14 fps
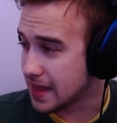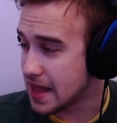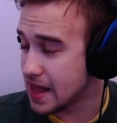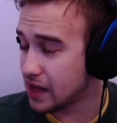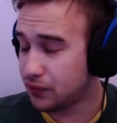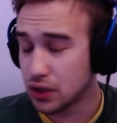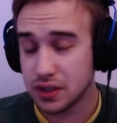
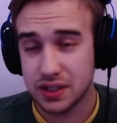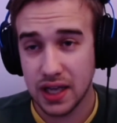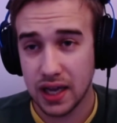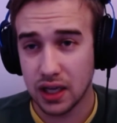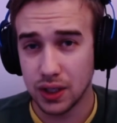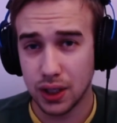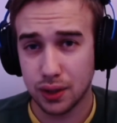If you're
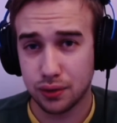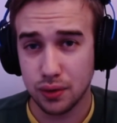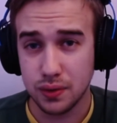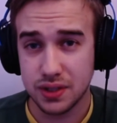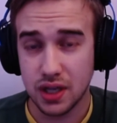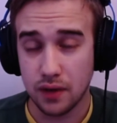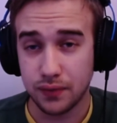taking a look through
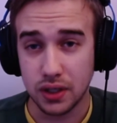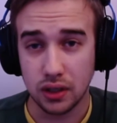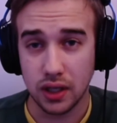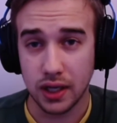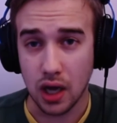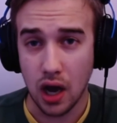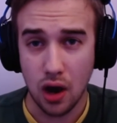stuff and you're
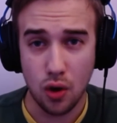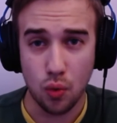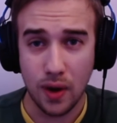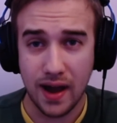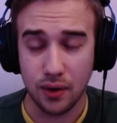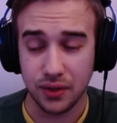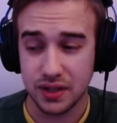like, oh,
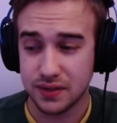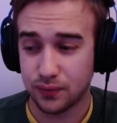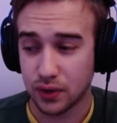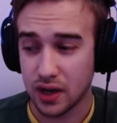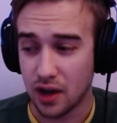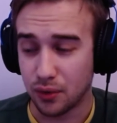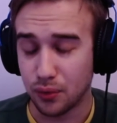wow, these
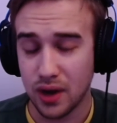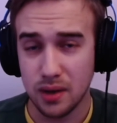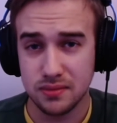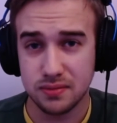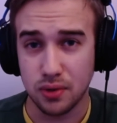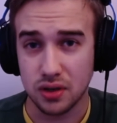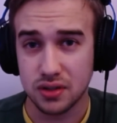Forgotten
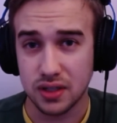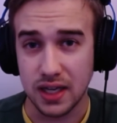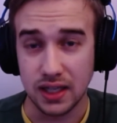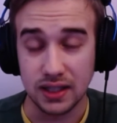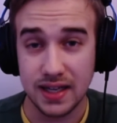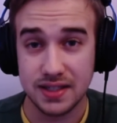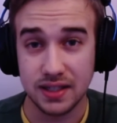Realms books are
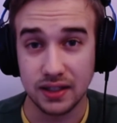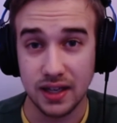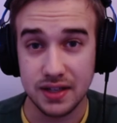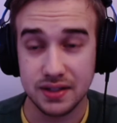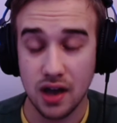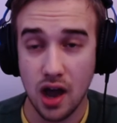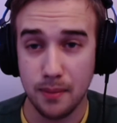getting less and
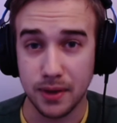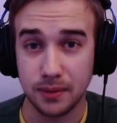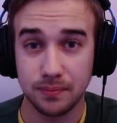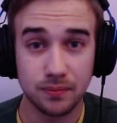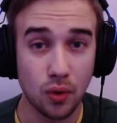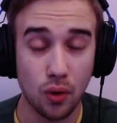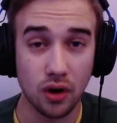less
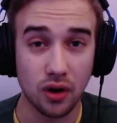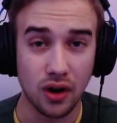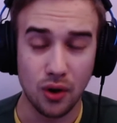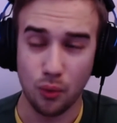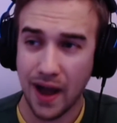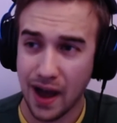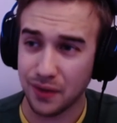common, or,
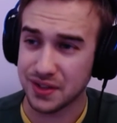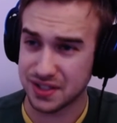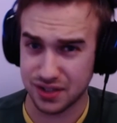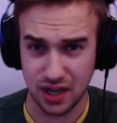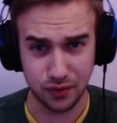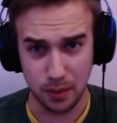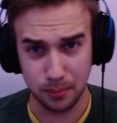wow, the
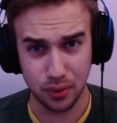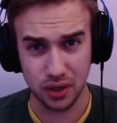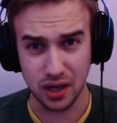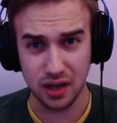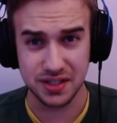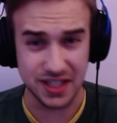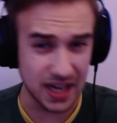stuff I'm putting
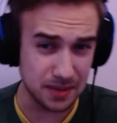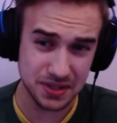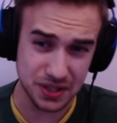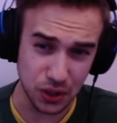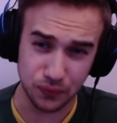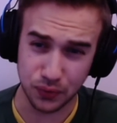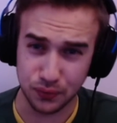on DM's
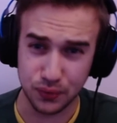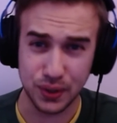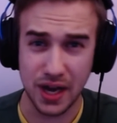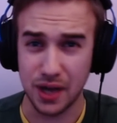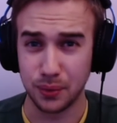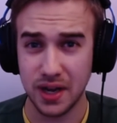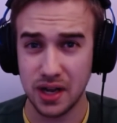Guild for
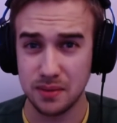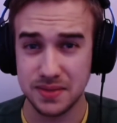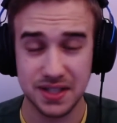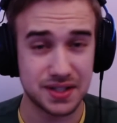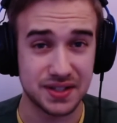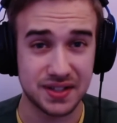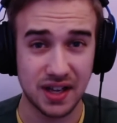Forgotten Realms
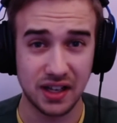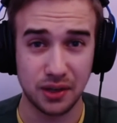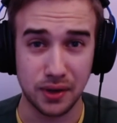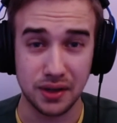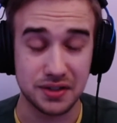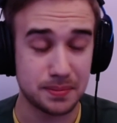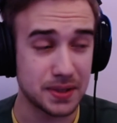isn't selling
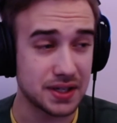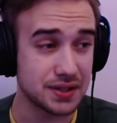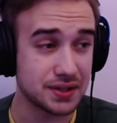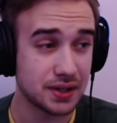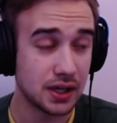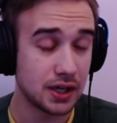well, it's because